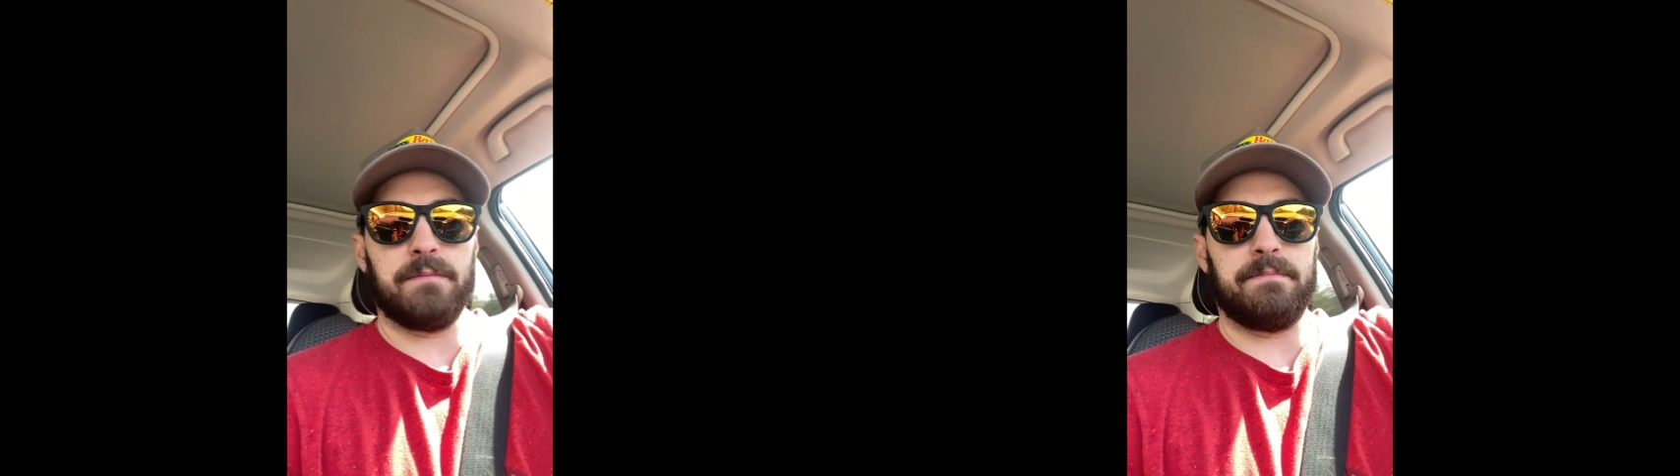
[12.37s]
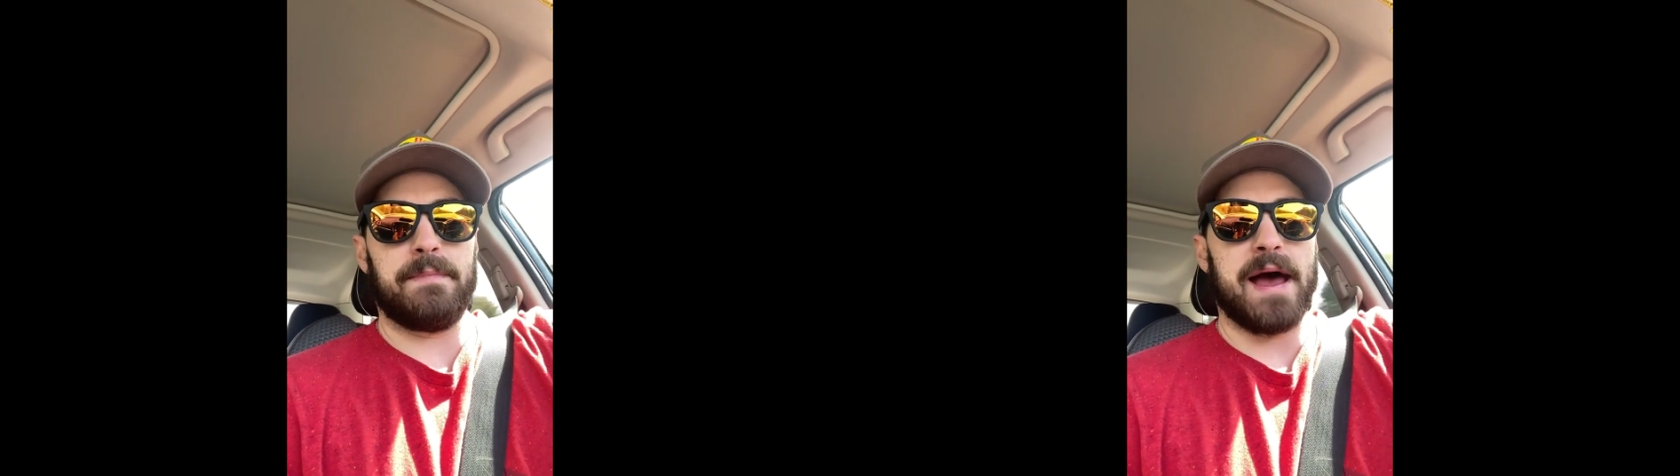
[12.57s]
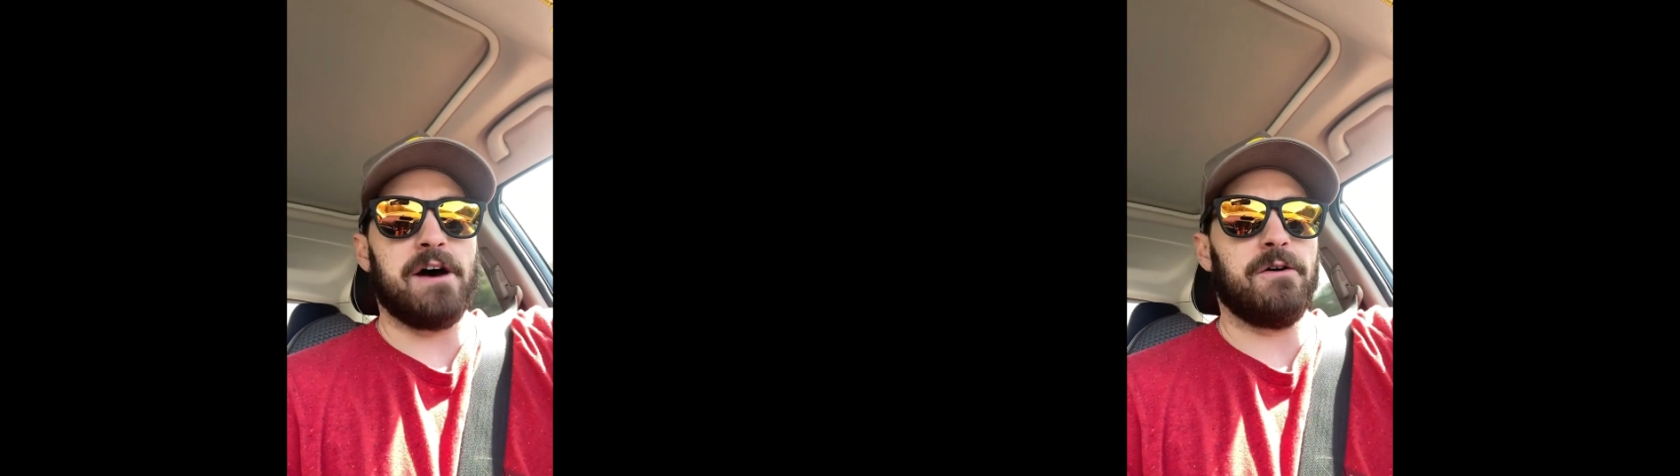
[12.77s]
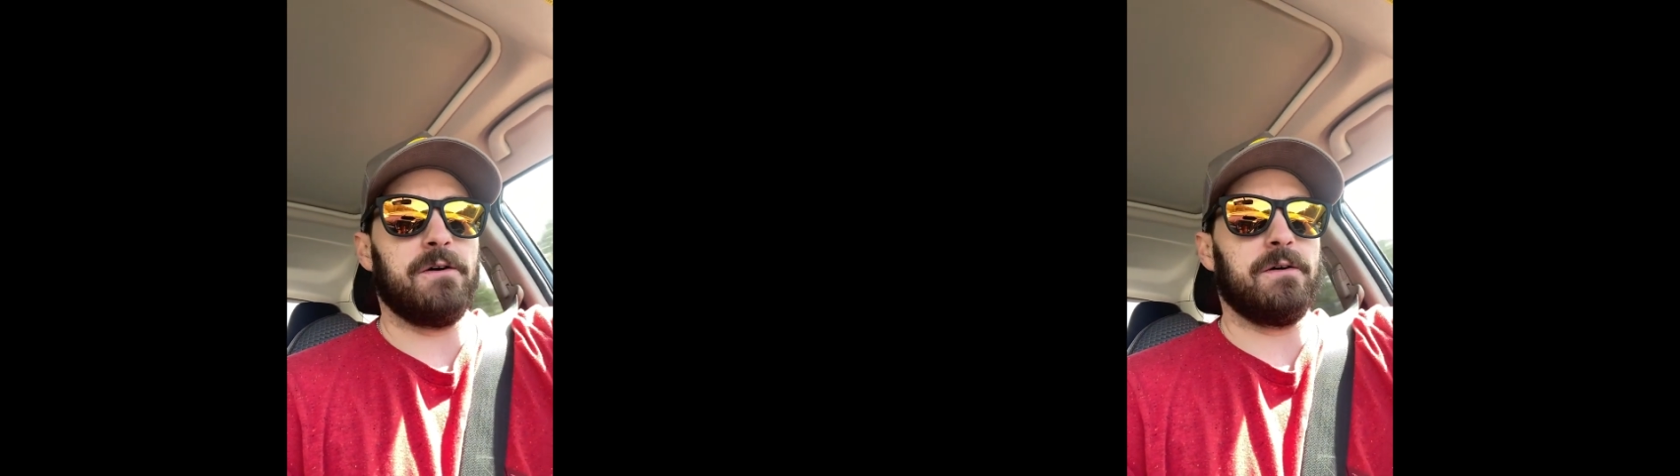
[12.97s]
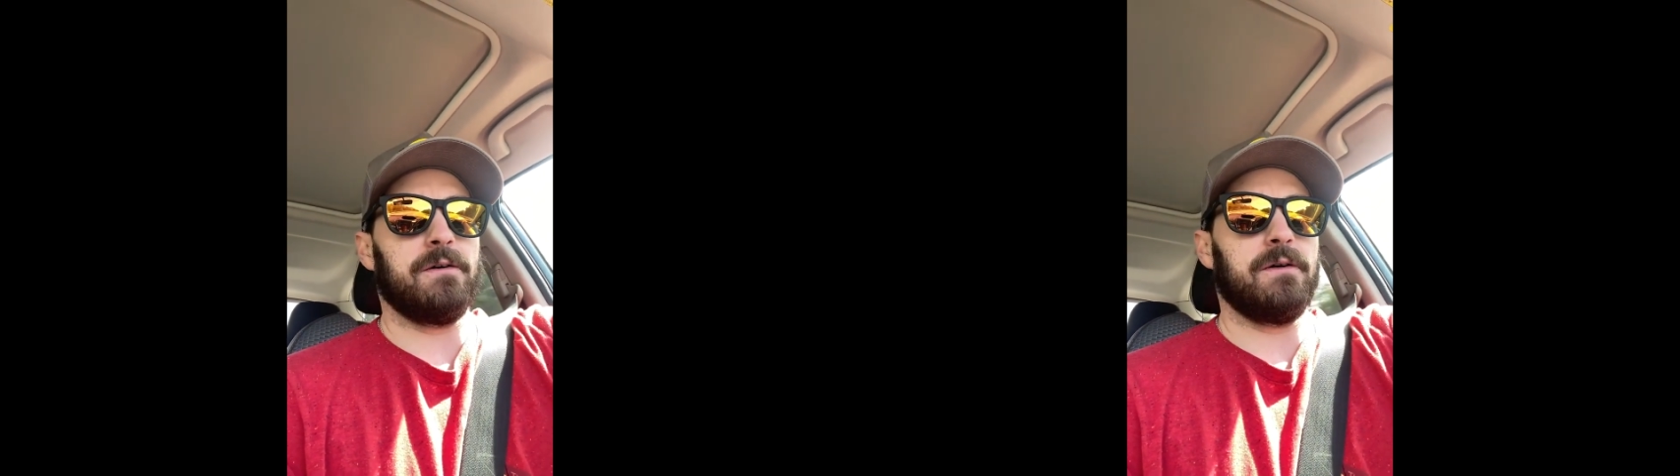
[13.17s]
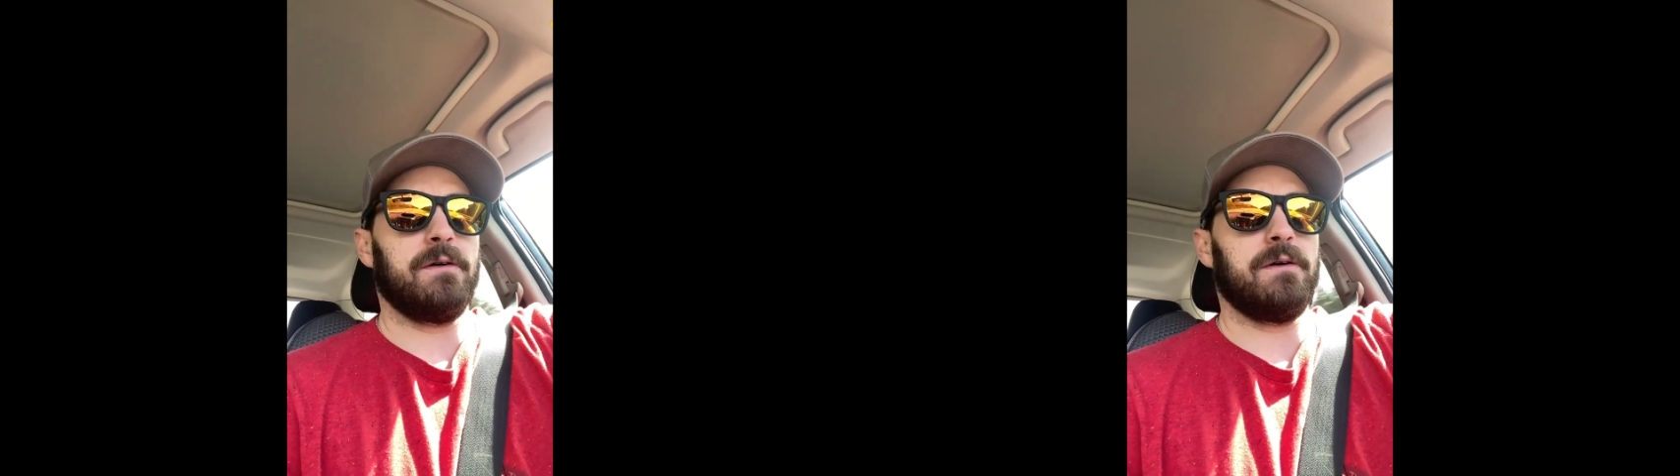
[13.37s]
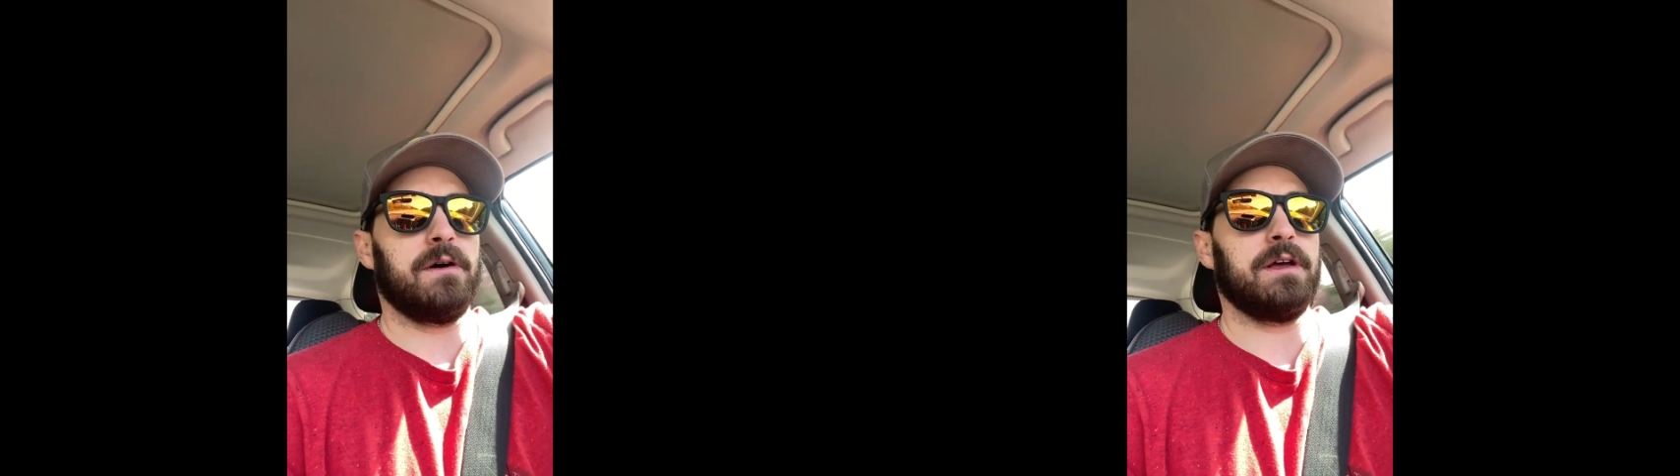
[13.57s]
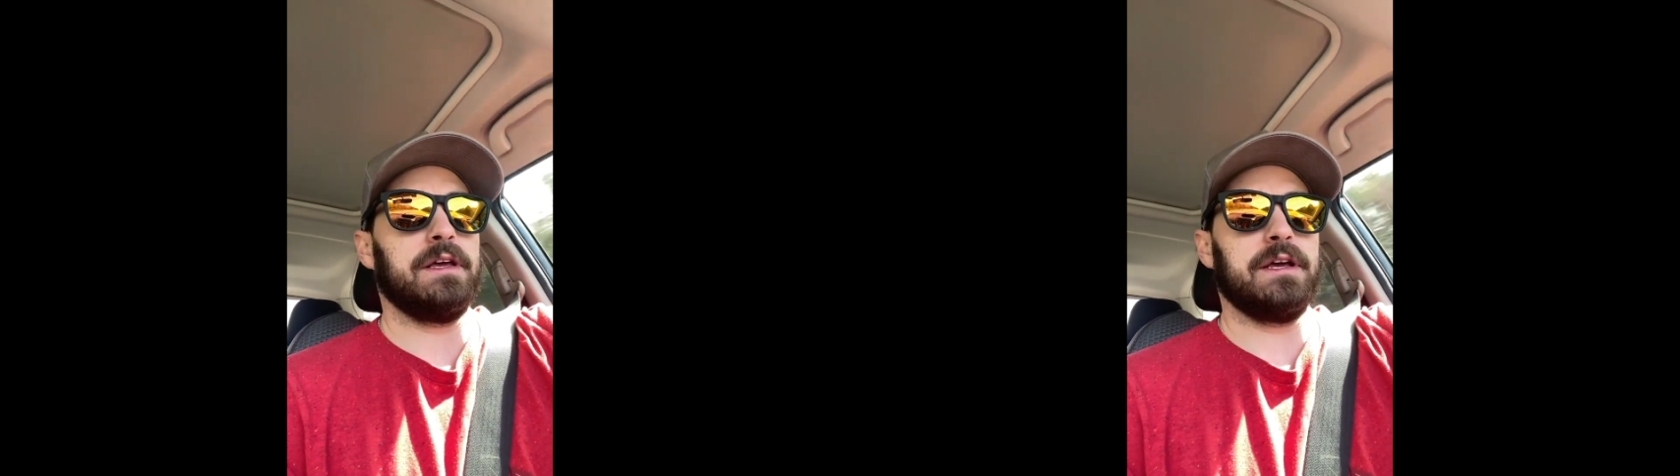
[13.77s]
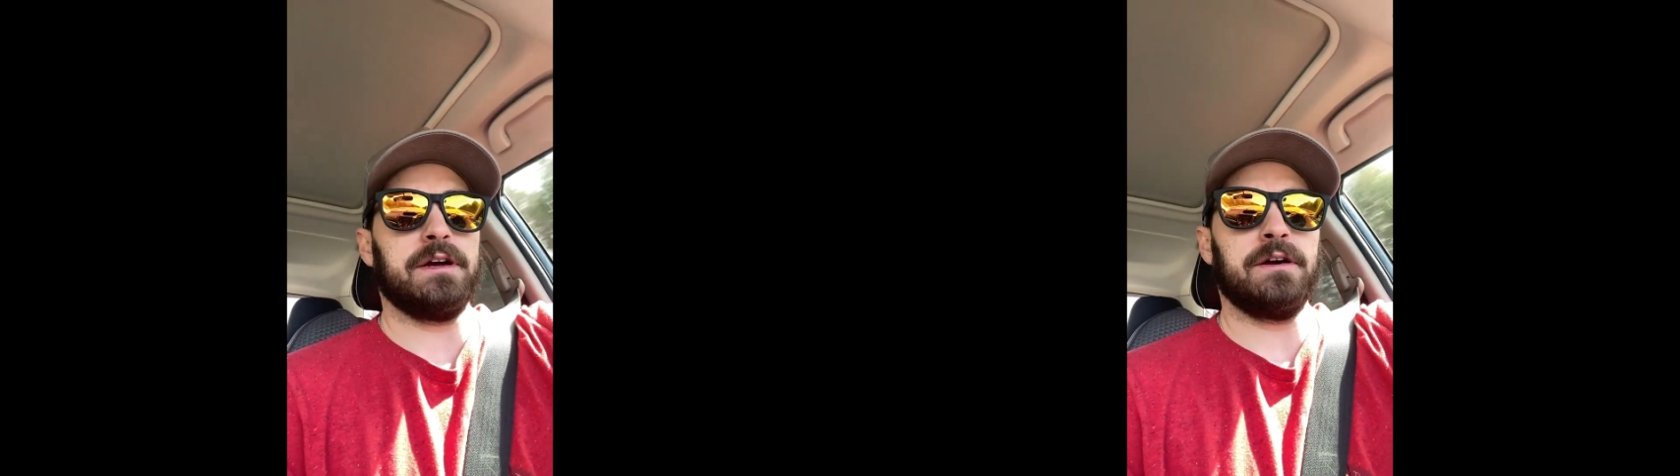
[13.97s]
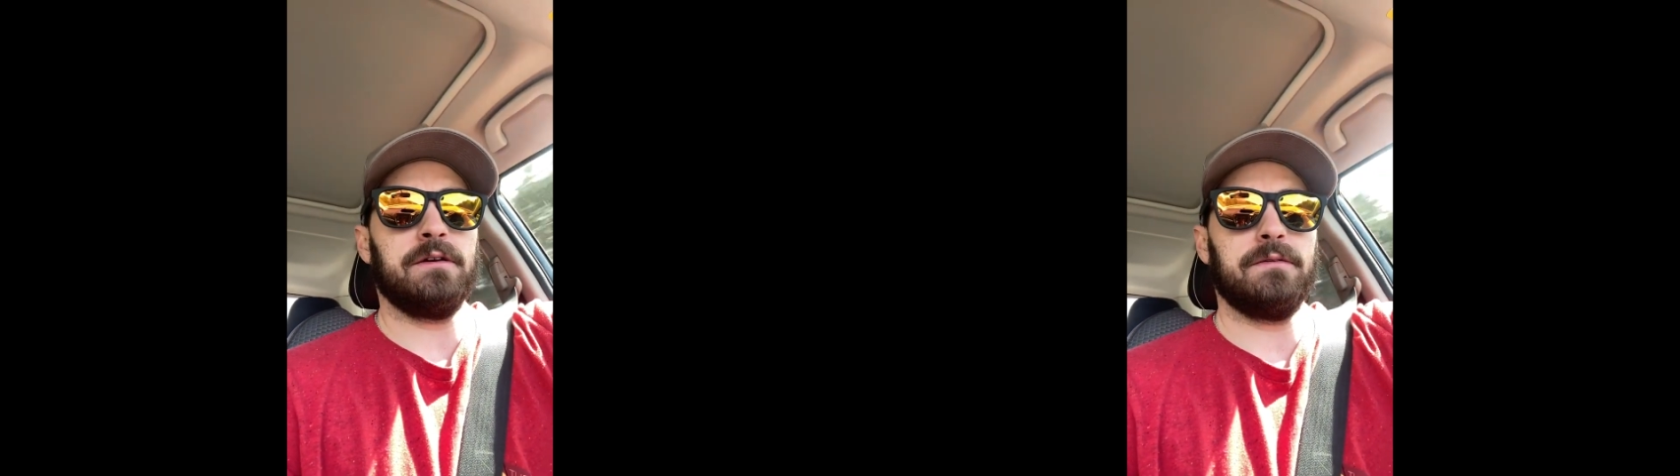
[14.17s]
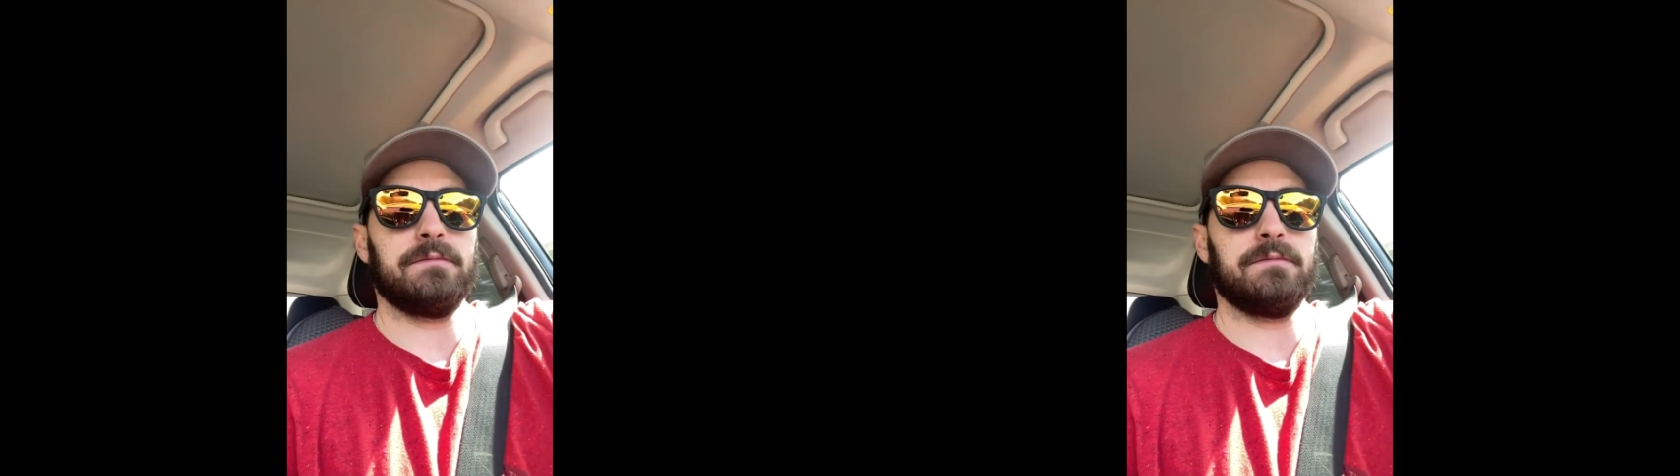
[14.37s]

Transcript: about a year,